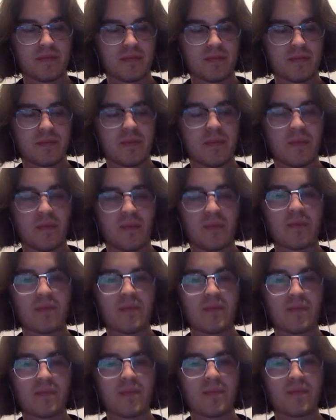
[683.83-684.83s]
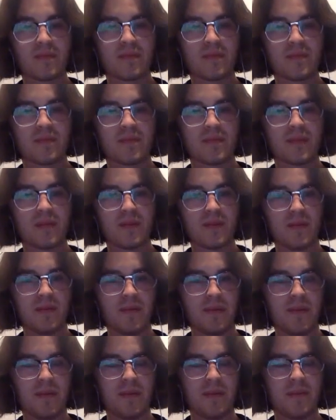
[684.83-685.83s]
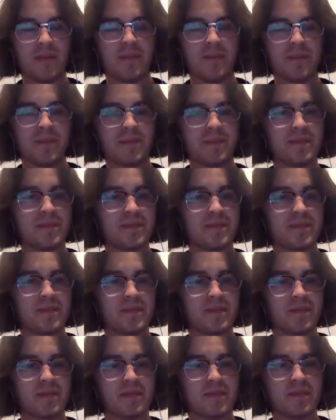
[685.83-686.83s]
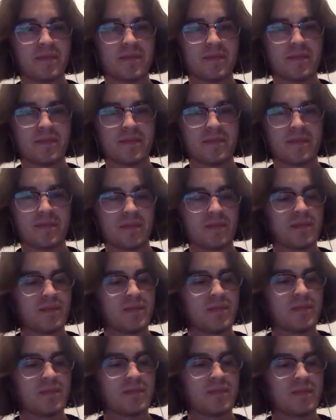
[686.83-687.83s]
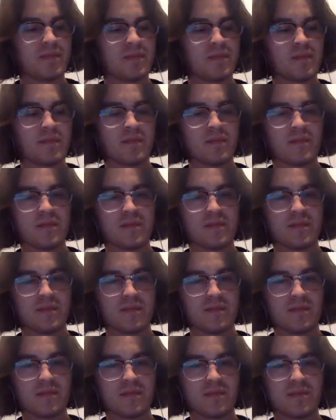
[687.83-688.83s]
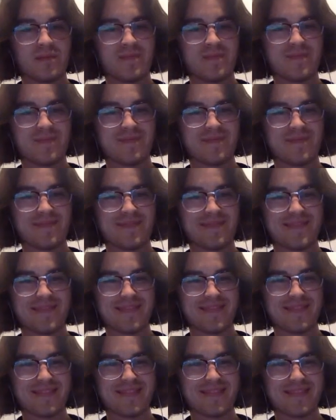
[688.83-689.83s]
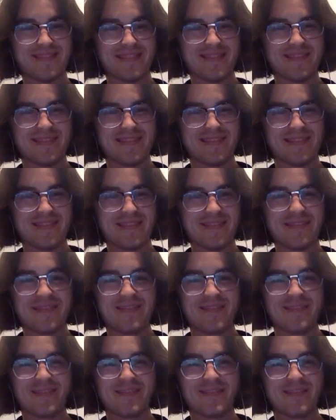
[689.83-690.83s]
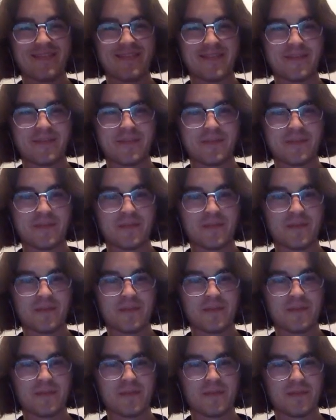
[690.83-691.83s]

The person shown says nothing.